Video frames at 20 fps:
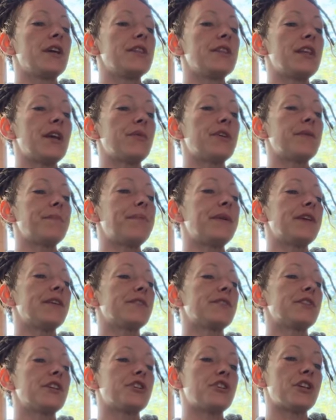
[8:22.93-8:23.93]
They would
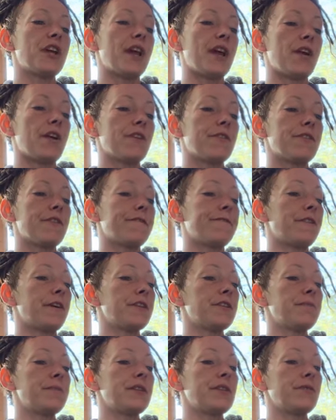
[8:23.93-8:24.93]
appear to share the
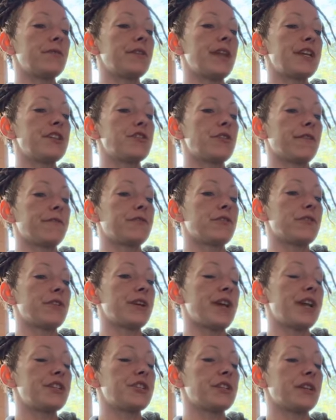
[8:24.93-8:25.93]
fundamental nature of
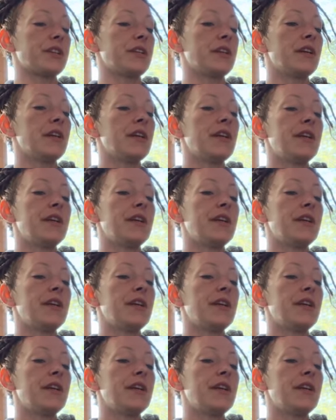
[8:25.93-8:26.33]
creation,